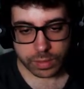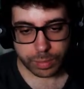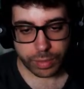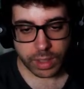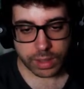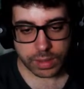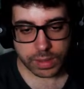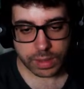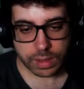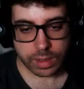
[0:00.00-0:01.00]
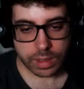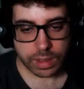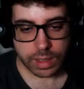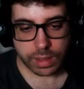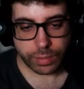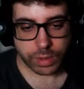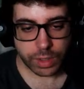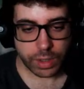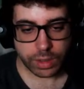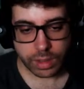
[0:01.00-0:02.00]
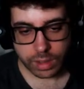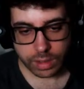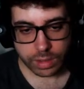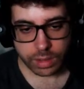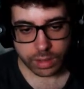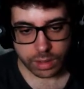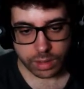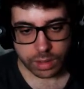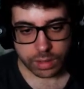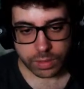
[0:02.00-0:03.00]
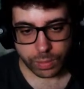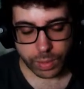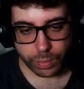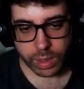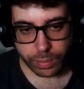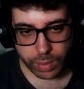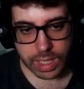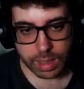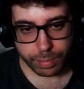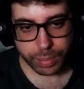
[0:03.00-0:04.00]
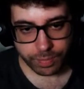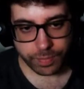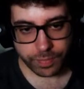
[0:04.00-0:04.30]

Sprint, then return. So we keep,